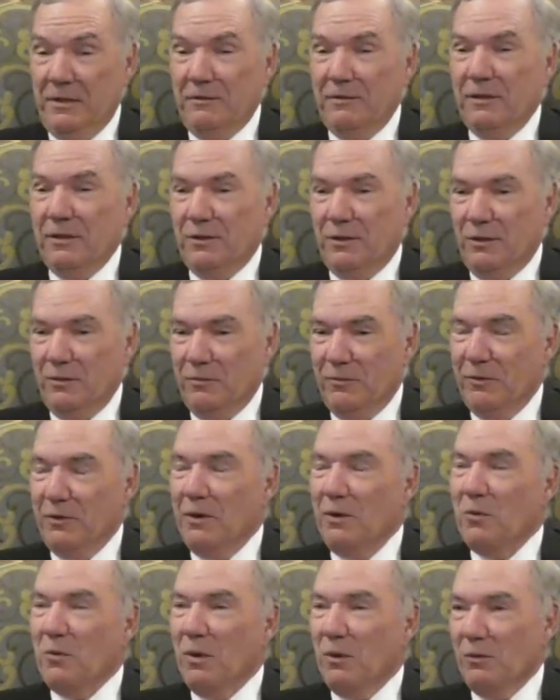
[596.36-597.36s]
hit them
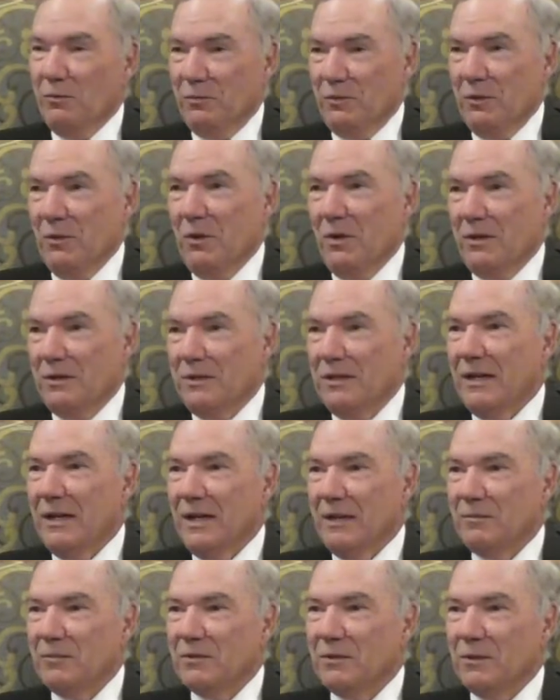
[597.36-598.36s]
very well for a long
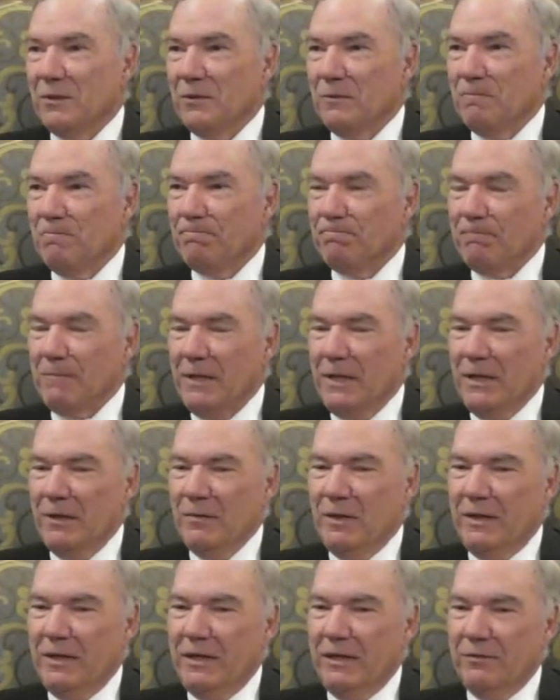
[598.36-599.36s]
time. So
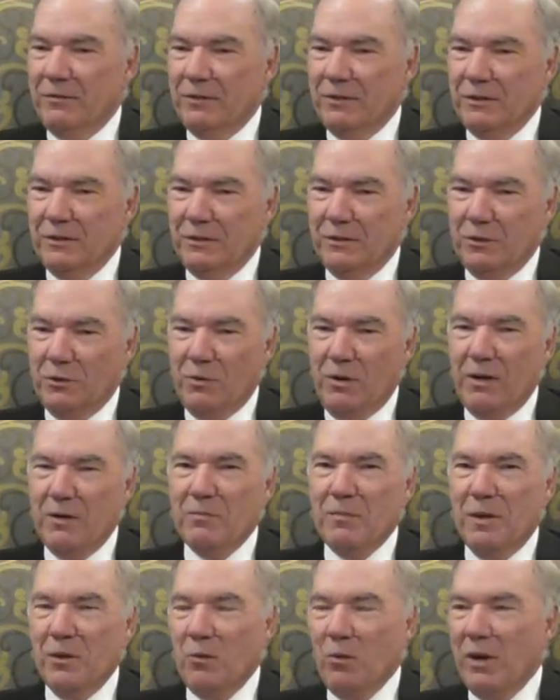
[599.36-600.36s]
yeah, I have to
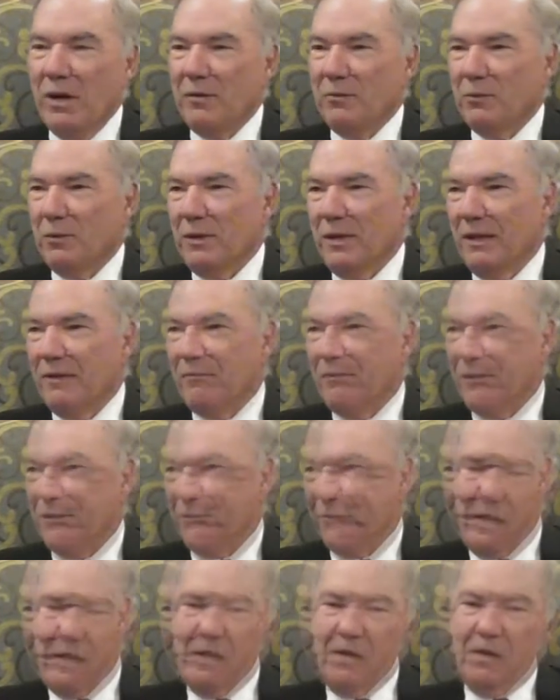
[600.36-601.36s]
credit my wife with that
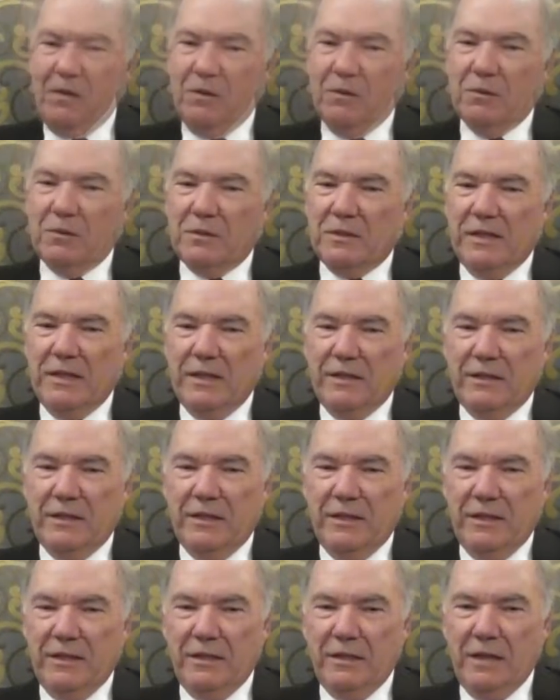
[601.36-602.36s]
victory.
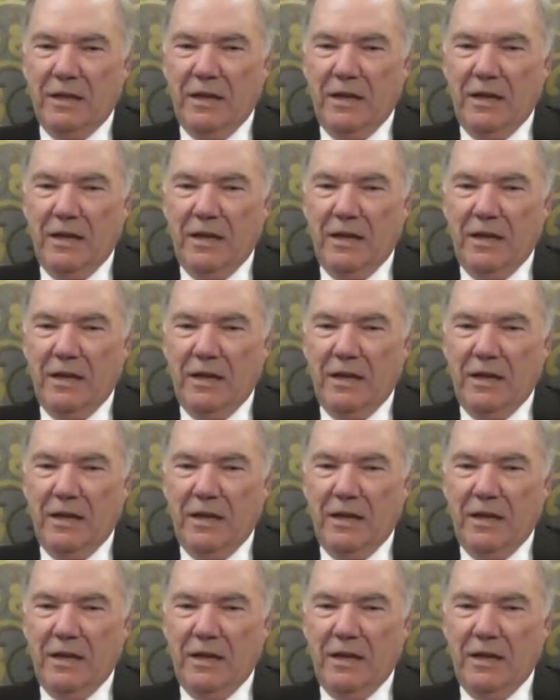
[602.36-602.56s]
Okay,